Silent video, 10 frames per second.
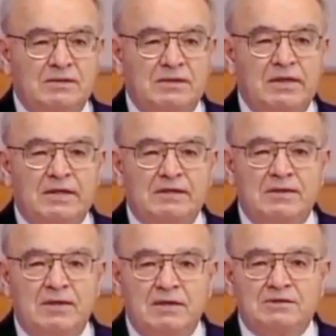They had
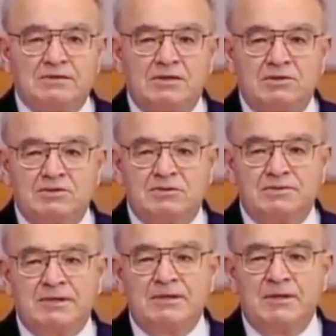tongues, they could
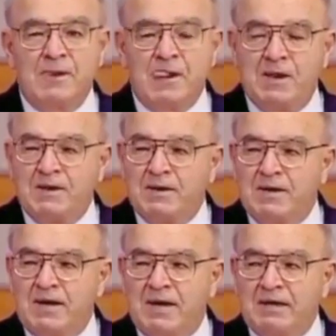speak,
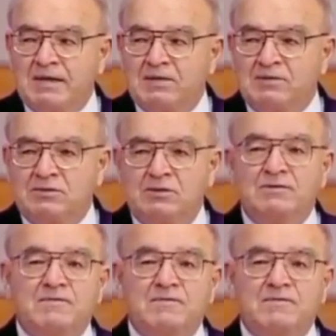and they could